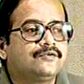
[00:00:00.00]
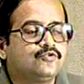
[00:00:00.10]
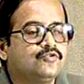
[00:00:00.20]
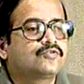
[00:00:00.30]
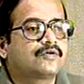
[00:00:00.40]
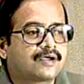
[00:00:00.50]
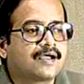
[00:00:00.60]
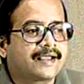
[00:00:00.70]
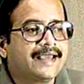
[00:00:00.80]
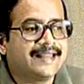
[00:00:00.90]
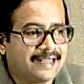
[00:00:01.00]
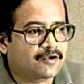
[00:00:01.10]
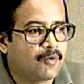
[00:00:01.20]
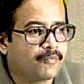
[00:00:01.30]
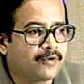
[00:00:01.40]
two carrier
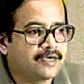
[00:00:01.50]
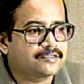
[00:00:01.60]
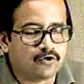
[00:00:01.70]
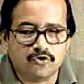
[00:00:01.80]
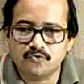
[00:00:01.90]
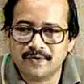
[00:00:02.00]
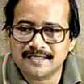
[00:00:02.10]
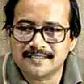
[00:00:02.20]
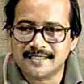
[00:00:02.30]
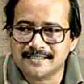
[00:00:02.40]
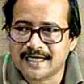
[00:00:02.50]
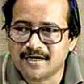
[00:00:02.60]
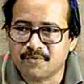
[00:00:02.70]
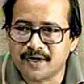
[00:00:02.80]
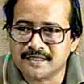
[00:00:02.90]
components, cos omega ct and sin
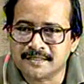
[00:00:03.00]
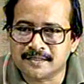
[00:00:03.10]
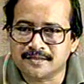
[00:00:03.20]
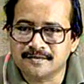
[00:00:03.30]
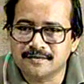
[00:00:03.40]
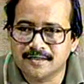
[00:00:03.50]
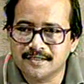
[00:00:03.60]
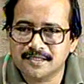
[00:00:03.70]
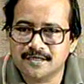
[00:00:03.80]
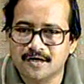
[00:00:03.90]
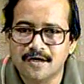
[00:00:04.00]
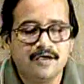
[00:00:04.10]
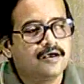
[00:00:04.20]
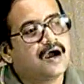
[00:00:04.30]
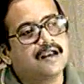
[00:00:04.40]
omega ct, is it not?
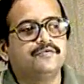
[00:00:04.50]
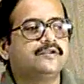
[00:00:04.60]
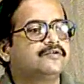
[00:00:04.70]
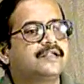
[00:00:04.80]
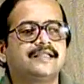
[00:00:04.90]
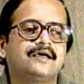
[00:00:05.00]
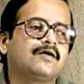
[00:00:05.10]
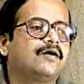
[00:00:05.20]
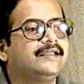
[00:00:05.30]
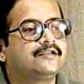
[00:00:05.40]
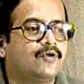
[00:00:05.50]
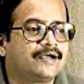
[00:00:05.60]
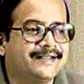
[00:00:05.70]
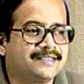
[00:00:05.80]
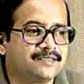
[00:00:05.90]
And we know that they are in
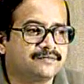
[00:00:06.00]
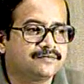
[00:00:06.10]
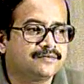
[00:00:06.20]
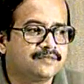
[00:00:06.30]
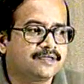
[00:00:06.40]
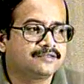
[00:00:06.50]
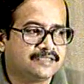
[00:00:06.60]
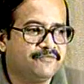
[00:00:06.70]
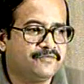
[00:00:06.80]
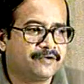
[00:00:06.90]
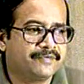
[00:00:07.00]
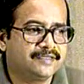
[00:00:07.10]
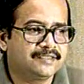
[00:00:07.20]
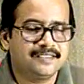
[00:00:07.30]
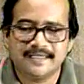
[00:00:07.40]
quadrature, they are the same
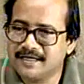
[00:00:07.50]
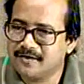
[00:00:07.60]
frequency, they are in